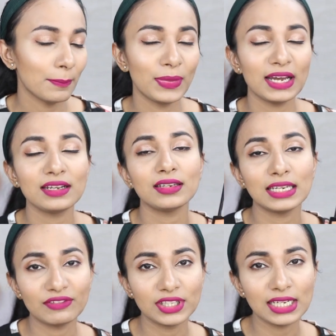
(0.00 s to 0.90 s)
but
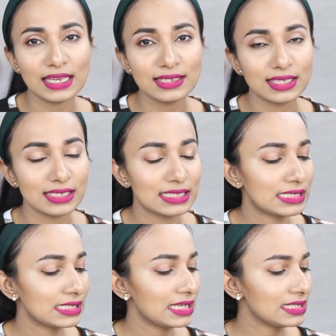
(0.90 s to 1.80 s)
nevertheless
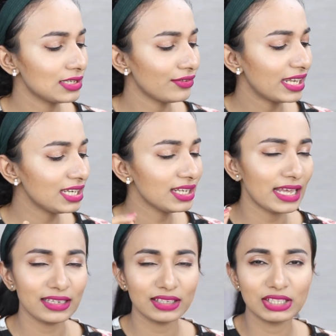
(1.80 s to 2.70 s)
this is a very
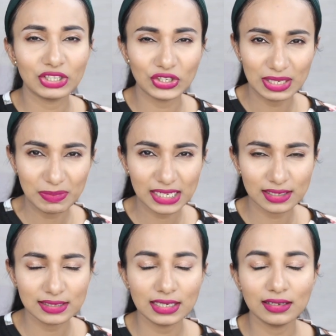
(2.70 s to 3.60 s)
like creamy
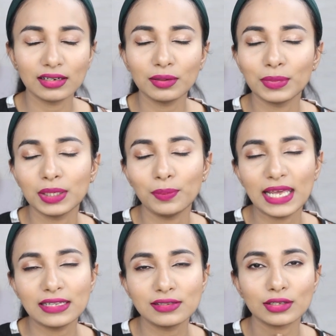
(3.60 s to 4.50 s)
concealer but
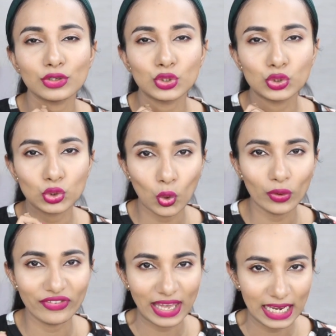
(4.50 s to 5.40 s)
blends
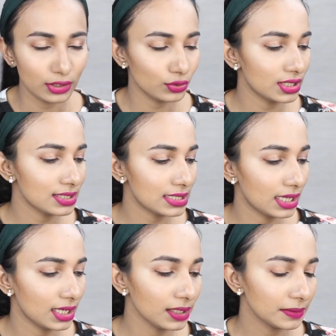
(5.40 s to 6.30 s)
so well into the
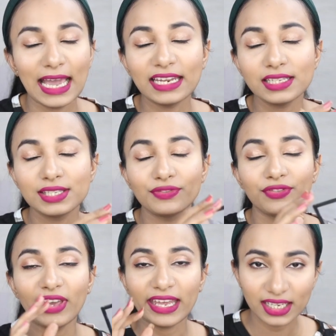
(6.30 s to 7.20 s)
skin, and it's
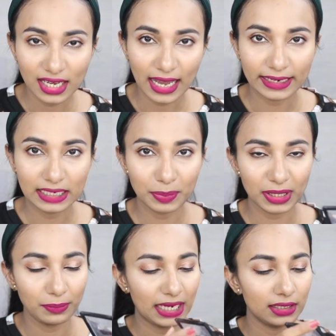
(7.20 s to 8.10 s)
very highly
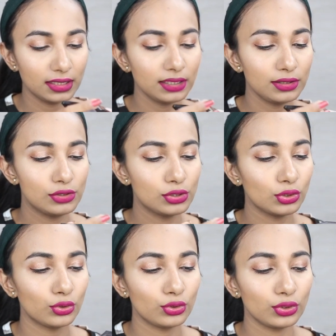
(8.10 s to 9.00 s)
pigmented, so